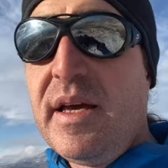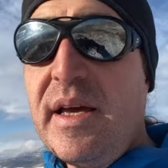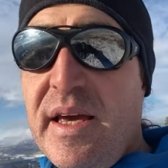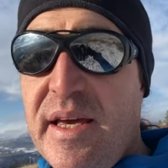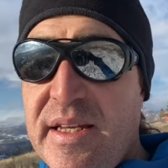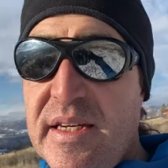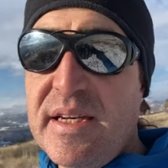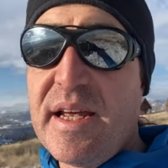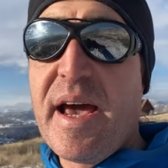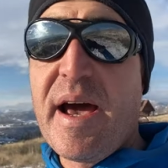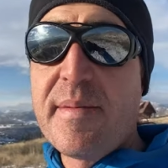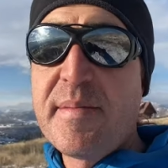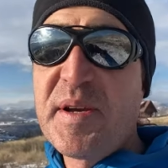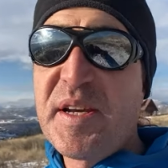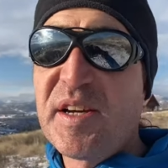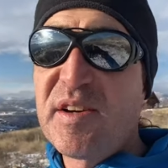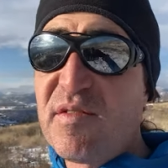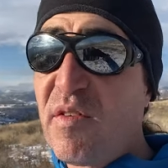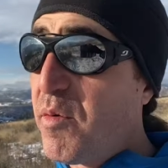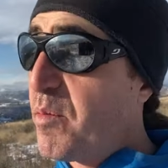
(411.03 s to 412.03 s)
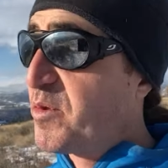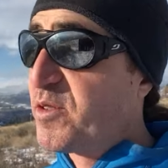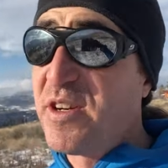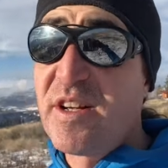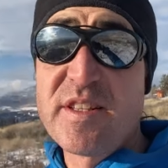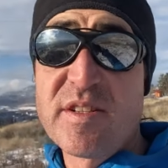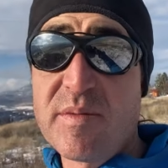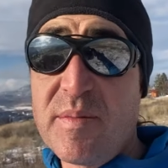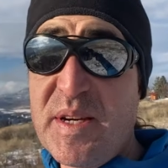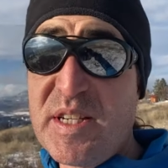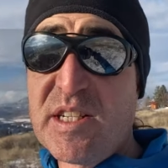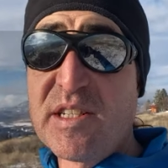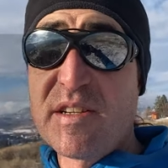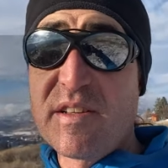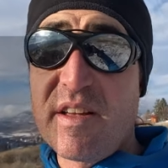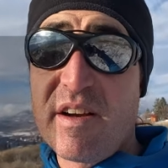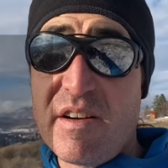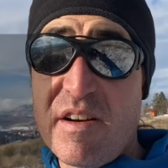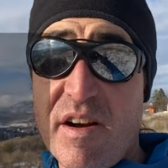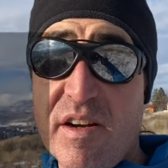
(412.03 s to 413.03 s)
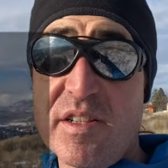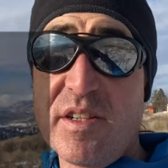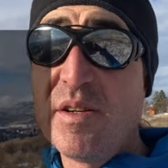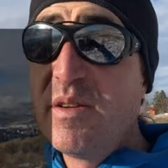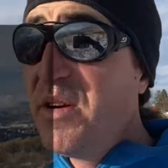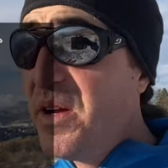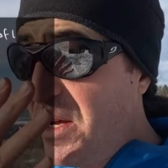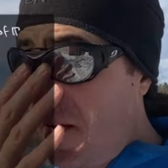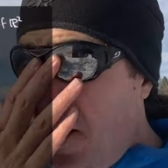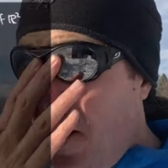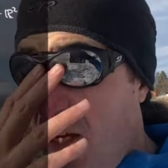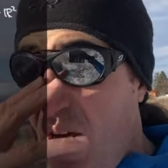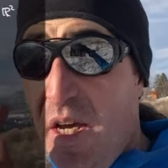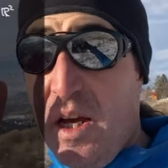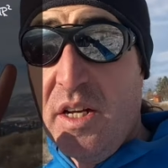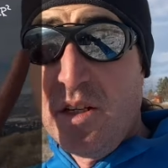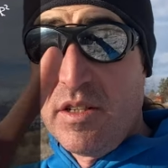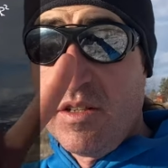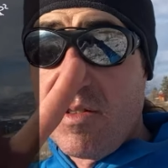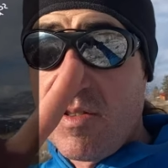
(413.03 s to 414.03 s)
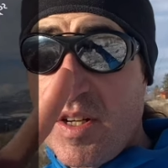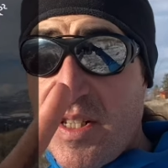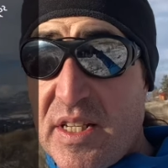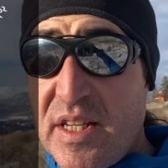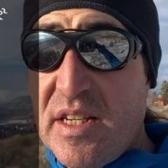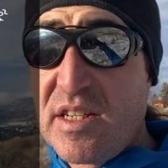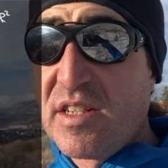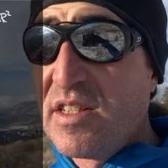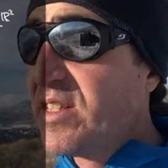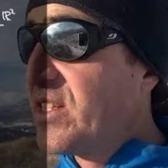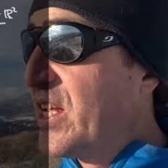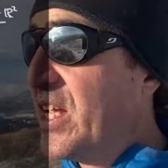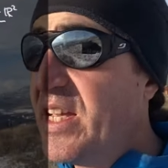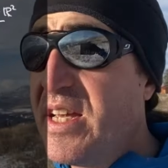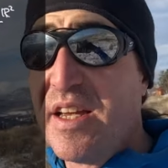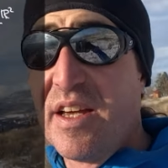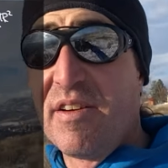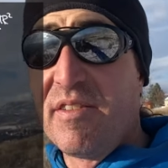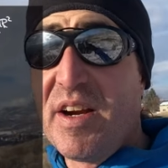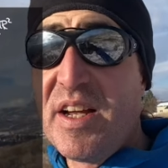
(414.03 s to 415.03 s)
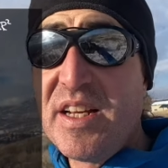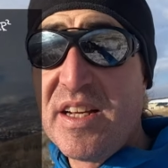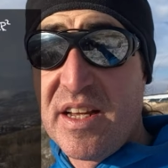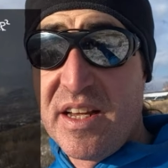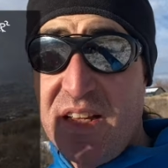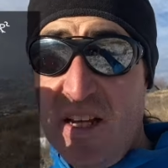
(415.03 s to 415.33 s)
And how many conformal transformations are there in R2? Two translations, right?